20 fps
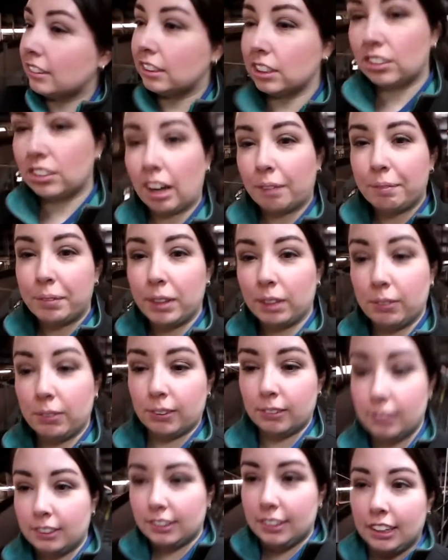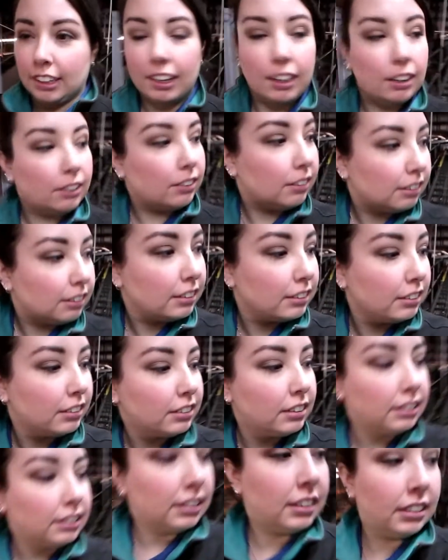Just wrapping the building now.
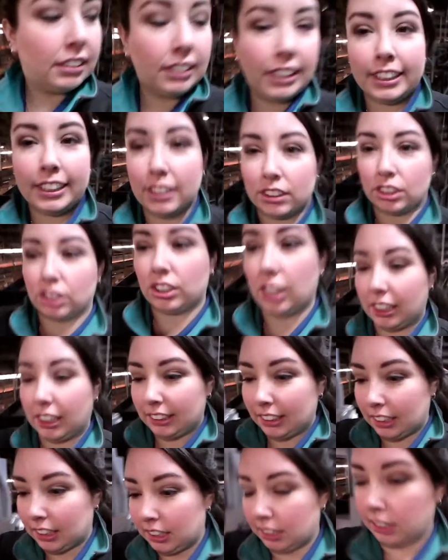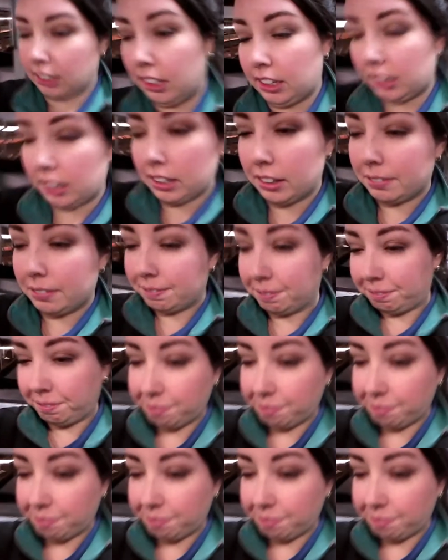Getting the trucks out of here.